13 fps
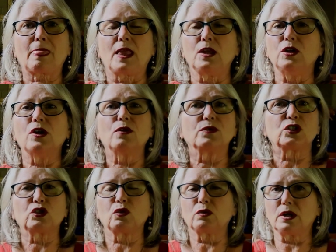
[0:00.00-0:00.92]
You don't
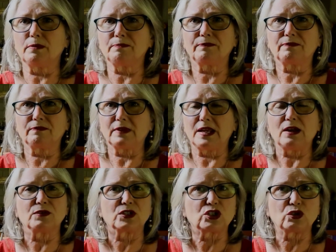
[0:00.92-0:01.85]
store them, they
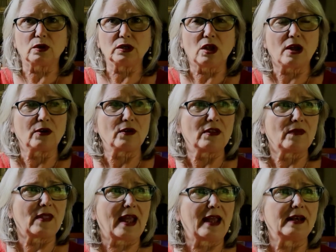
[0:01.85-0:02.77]
don't store longer than
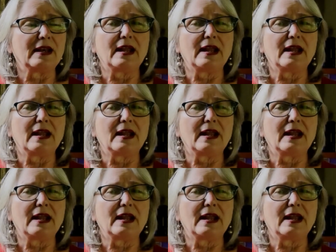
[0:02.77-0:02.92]
that.